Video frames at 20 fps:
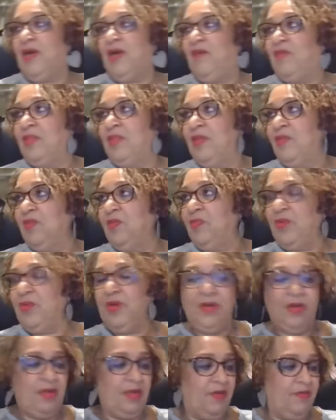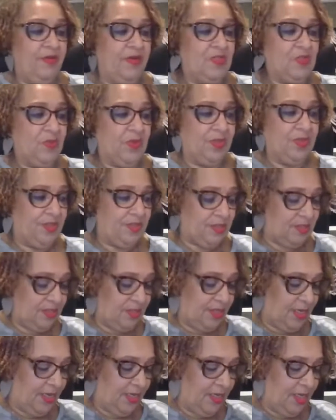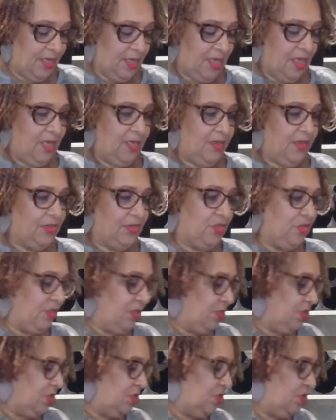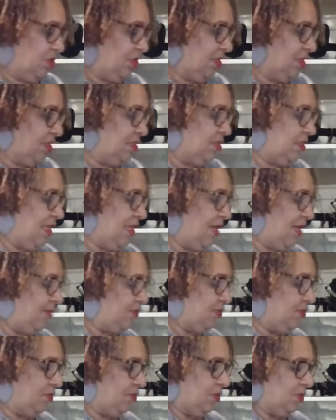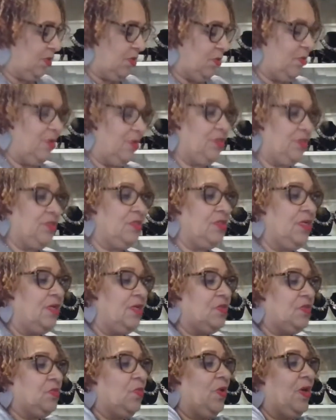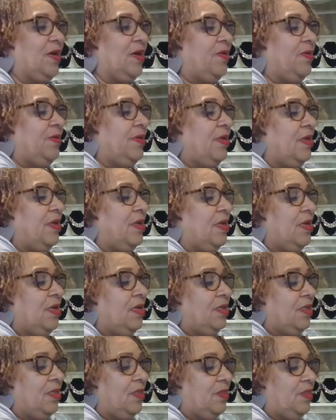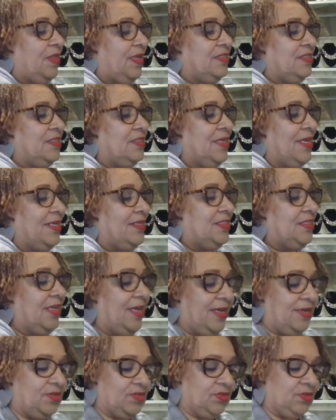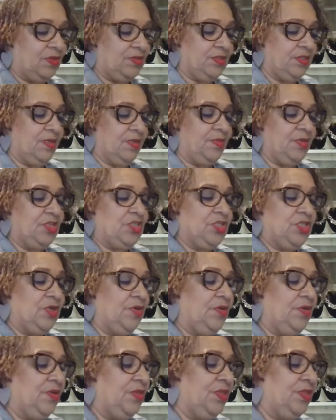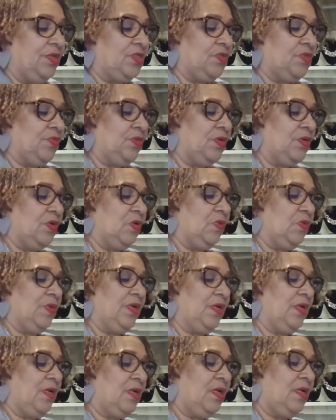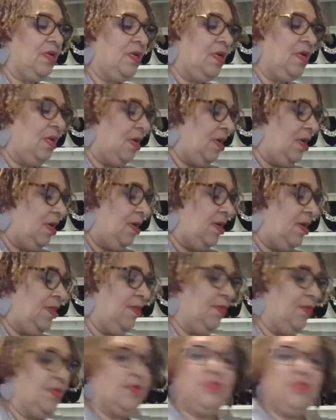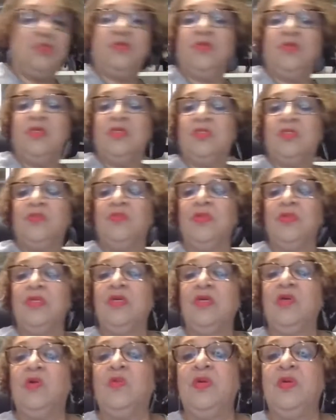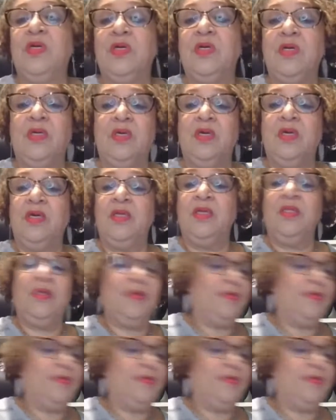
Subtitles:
I have another pair of earrings with this set that you can do that is absolutely gorgeous as well. That's not tassel. So let me show you this real quick. And I'm going to do this really quick again.